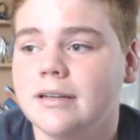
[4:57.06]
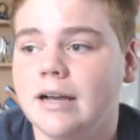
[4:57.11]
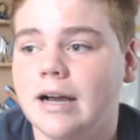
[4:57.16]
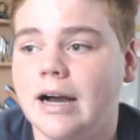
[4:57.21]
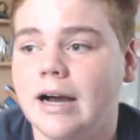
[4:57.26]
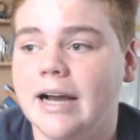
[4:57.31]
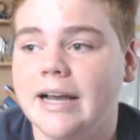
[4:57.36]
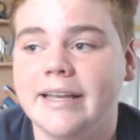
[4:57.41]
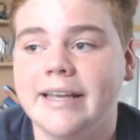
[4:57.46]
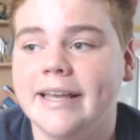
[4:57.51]

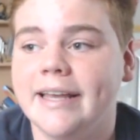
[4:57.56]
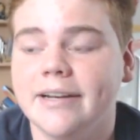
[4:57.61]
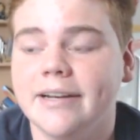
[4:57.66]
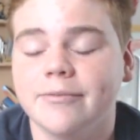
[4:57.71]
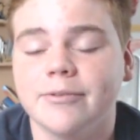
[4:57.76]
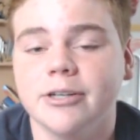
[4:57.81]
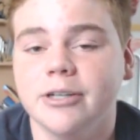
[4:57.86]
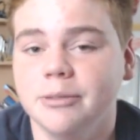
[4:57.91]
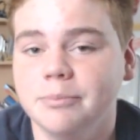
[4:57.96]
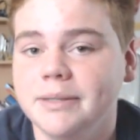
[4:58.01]
I can't
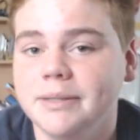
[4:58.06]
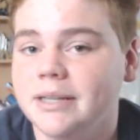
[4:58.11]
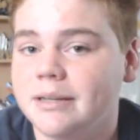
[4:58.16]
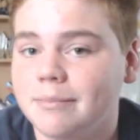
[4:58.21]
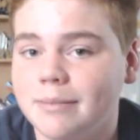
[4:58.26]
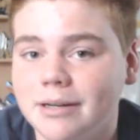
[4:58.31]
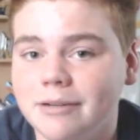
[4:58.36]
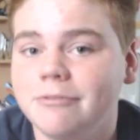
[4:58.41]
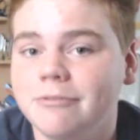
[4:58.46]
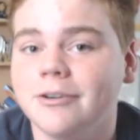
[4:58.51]
really be on
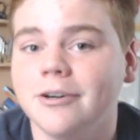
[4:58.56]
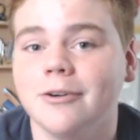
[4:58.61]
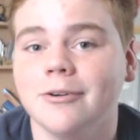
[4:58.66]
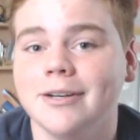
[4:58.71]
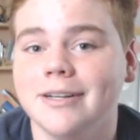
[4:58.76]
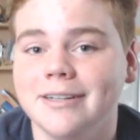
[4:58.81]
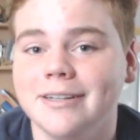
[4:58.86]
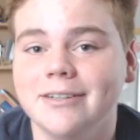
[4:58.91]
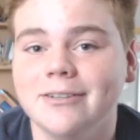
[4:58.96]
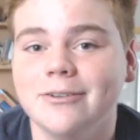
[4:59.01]
my phone
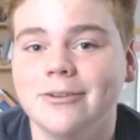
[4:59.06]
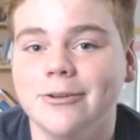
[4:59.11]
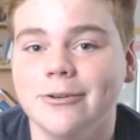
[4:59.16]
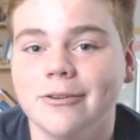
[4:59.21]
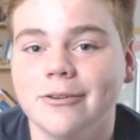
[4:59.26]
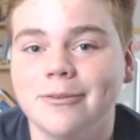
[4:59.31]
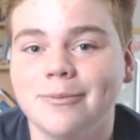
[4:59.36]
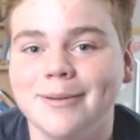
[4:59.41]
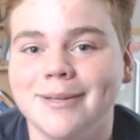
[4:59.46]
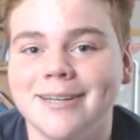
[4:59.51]
in
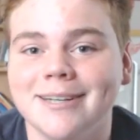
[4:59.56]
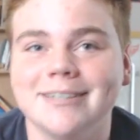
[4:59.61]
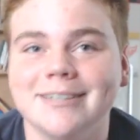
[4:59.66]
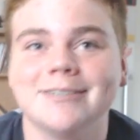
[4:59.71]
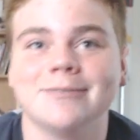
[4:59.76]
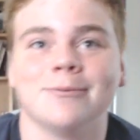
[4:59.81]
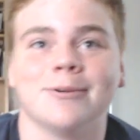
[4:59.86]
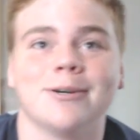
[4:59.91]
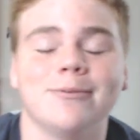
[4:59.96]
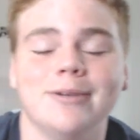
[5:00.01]
Duluth because
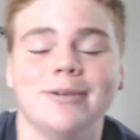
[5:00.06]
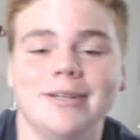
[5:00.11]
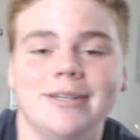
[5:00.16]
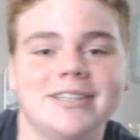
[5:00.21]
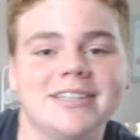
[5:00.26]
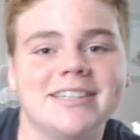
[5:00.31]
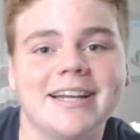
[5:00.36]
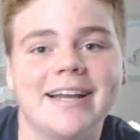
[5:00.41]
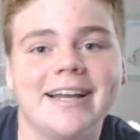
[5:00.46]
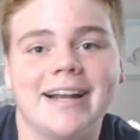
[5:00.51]
where we
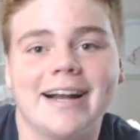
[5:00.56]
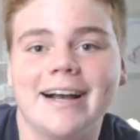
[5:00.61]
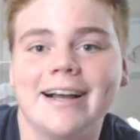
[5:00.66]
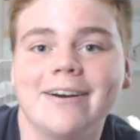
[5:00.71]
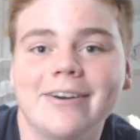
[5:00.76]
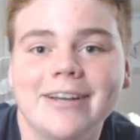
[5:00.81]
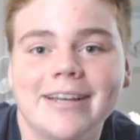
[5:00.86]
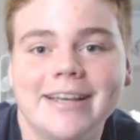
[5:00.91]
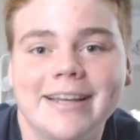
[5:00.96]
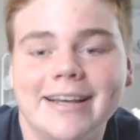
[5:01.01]
stayed, I
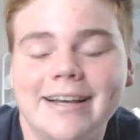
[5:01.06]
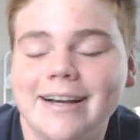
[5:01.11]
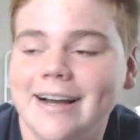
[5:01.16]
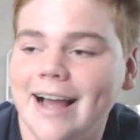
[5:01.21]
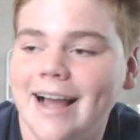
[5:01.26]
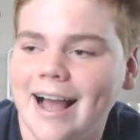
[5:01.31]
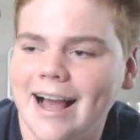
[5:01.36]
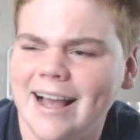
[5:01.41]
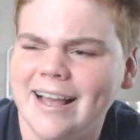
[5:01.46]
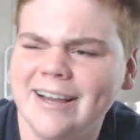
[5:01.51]

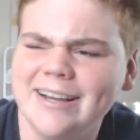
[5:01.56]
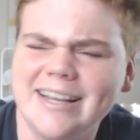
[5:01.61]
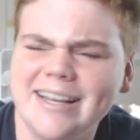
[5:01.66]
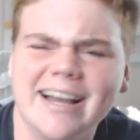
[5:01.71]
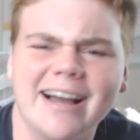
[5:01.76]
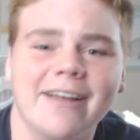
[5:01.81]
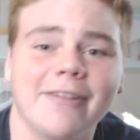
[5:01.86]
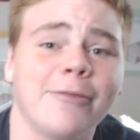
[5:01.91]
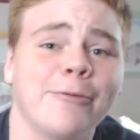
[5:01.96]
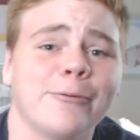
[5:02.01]

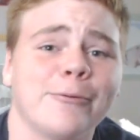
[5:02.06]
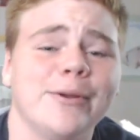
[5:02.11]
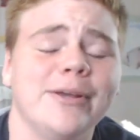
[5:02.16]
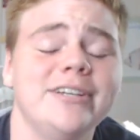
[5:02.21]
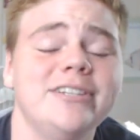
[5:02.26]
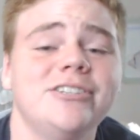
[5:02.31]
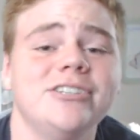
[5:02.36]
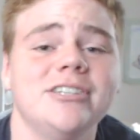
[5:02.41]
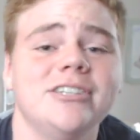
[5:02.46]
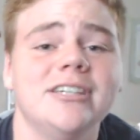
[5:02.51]
got
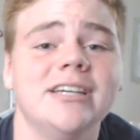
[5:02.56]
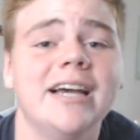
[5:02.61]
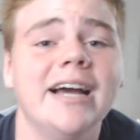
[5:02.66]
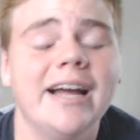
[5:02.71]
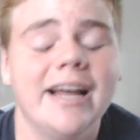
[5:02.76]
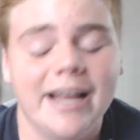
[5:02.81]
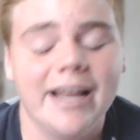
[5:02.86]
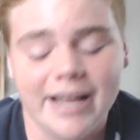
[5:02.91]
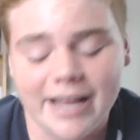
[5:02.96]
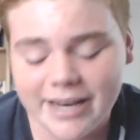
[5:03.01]
3G
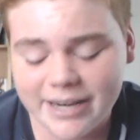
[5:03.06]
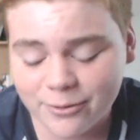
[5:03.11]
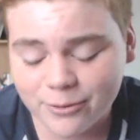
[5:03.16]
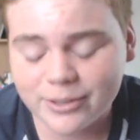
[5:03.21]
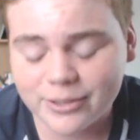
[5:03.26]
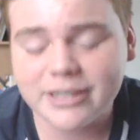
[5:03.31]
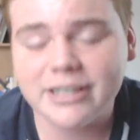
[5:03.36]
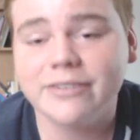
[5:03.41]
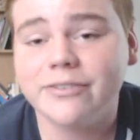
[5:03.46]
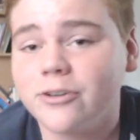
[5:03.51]
and it
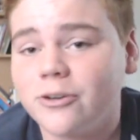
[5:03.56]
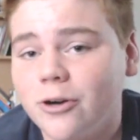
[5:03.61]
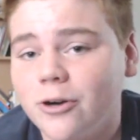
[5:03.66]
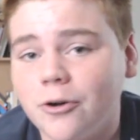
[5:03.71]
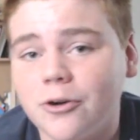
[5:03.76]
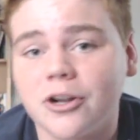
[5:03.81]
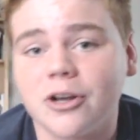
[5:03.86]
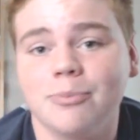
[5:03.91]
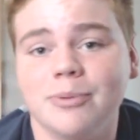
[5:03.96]
wouldn't even load up